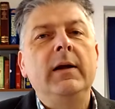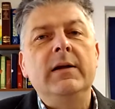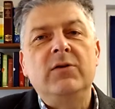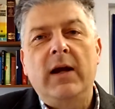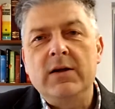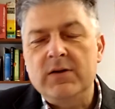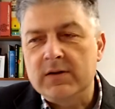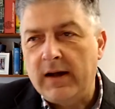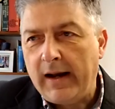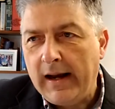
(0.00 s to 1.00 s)
he
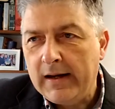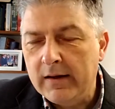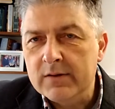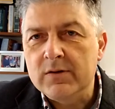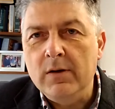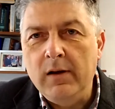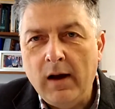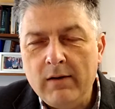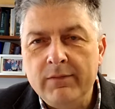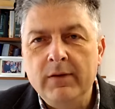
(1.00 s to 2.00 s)
changes that anger to
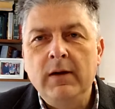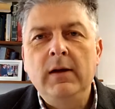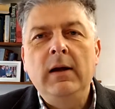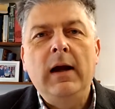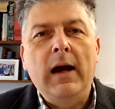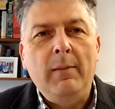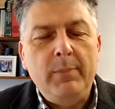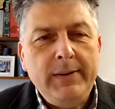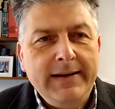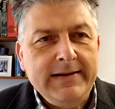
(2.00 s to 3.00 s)
love and
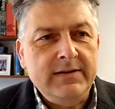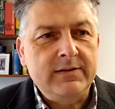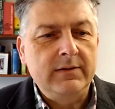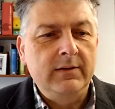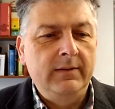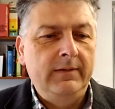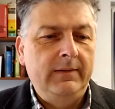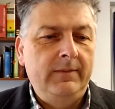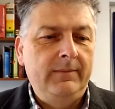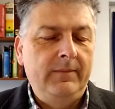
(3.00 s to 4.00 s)
peace
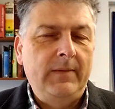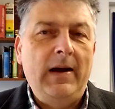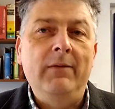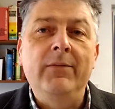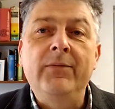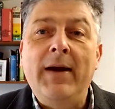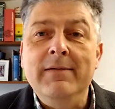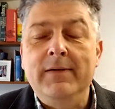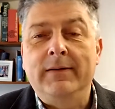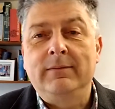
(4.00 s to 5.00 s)
and
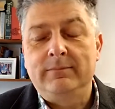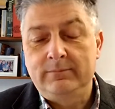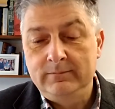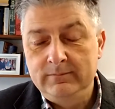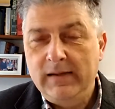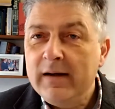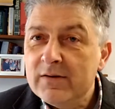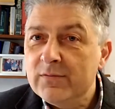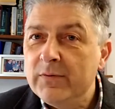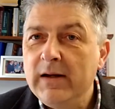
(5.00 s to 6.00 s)
favor. That
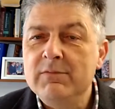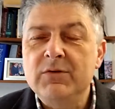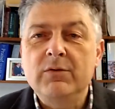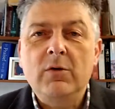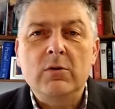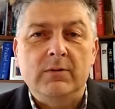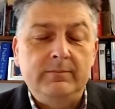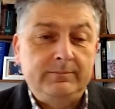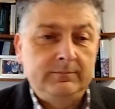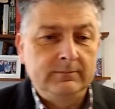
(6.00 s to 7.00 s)
is the forgiveness of God.
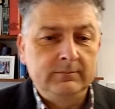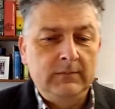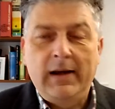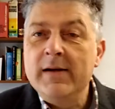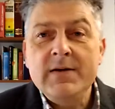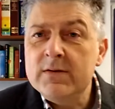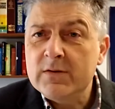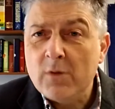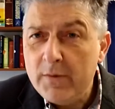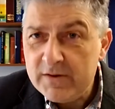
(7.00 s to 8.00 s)
And it is
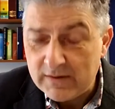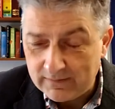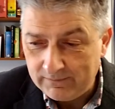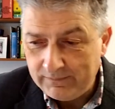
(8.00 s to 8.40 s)
astonishing.